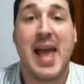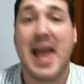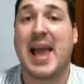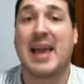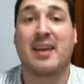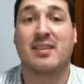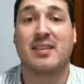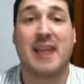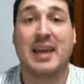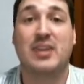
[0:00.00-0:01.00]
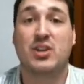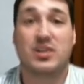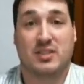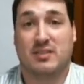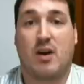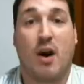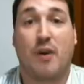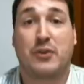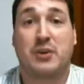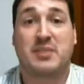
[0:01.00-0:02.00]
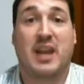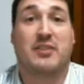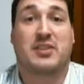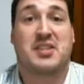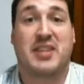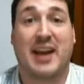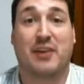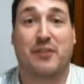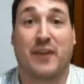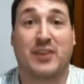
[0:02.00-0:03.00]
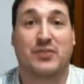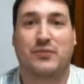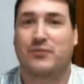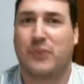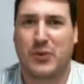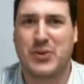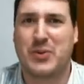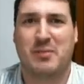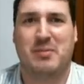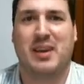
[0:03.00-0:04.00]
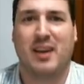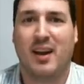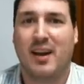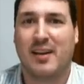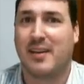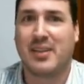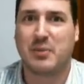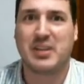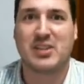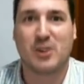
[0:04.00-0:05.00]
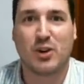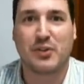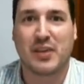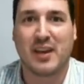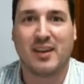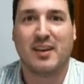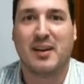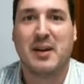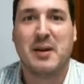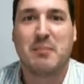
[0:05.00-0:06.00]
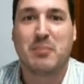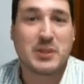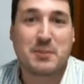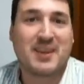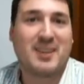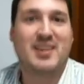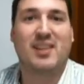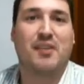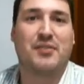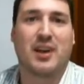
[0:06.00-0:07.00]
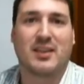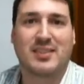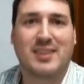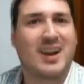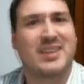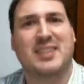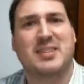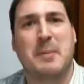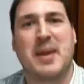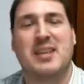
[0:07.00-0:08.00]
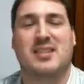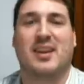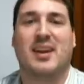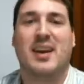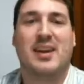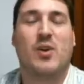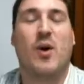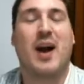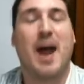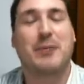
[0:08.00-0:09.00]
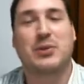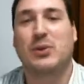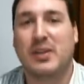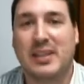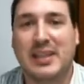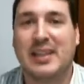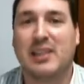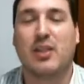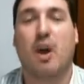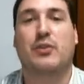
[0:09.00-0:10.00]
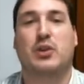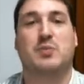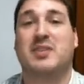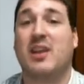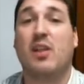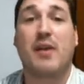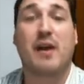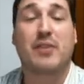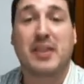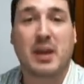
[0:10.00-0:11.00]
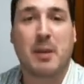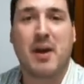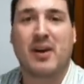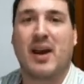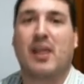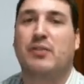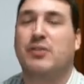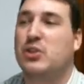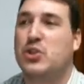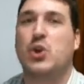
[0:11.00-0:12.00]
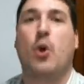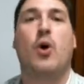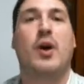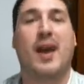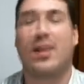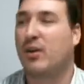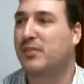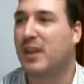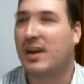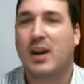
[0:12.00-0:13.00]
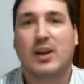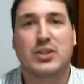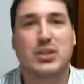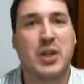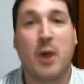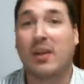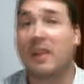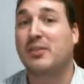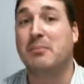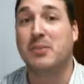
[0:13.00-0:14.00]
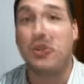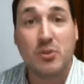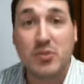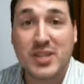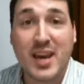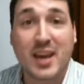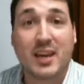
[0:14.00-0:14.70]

and that he just offered himself as a sacrifice for you and me. Not that we deserved it, but just because he loved us. Gosh, that's amazing. You know, I absolutely love Christmas. I love everything about it. I love the joy. I love the snow. I love the music.